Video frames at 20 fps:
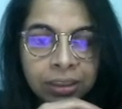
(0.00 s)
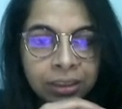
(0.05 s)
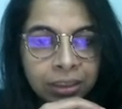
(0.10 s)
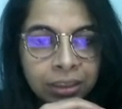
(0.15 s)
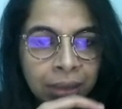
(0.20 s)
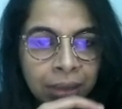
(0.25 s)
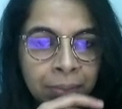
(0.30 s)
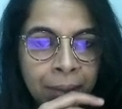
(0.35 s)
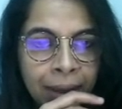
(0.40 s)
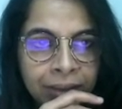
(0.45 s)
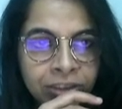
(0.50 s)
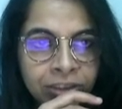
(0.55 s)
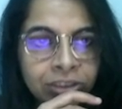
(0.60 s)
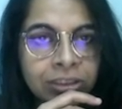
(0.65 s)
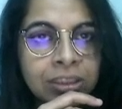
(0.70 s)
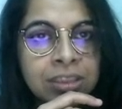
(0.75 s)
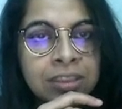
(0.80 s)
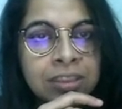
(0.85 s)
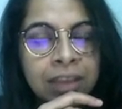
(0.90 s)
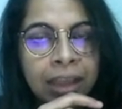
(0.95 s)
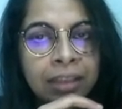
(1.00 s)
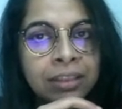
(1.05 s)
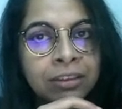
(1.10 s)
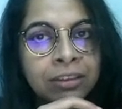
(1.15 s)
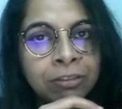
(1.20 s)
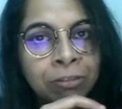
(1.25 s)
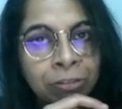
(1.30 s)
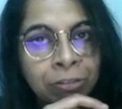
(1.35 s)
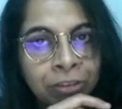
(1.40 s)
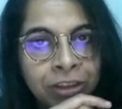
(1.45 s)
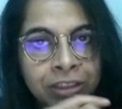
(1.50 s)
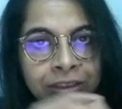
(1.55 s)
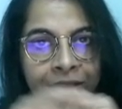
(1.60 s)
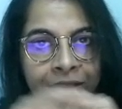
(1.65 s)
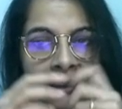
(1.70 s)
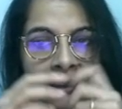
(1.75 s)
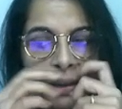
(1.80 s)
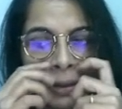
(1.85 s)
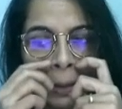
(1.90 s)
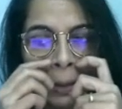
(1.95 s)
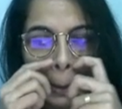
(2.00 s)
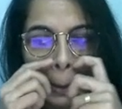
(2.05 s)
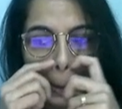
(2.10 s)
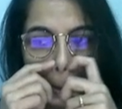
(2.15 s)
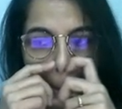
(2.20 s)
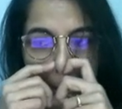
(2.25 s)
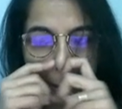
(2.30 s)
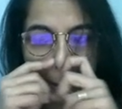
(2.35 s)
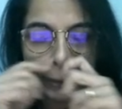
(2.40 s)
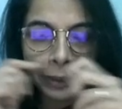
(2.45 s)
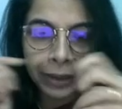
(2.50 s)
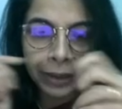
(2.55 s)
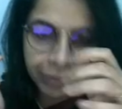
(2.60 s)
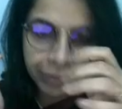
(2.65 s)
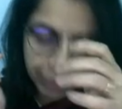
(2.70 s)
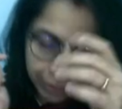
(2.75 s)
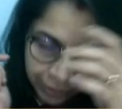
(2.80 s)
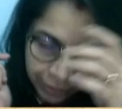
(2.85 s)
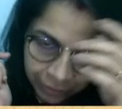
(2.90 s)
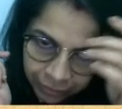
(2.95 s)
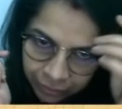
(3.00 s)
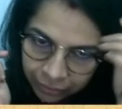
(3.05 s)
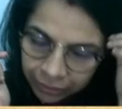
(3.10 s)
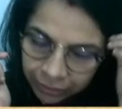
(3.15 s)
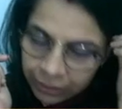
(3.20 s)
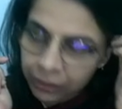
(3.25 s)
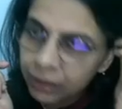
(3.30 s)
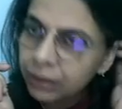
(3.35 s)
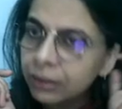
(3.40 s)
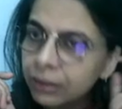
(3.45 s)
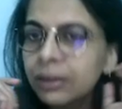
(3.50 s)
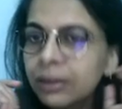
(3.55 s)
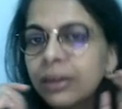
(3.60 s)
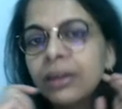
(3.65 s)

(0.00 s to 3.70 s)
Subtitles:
Imagine inside the freezer, there is an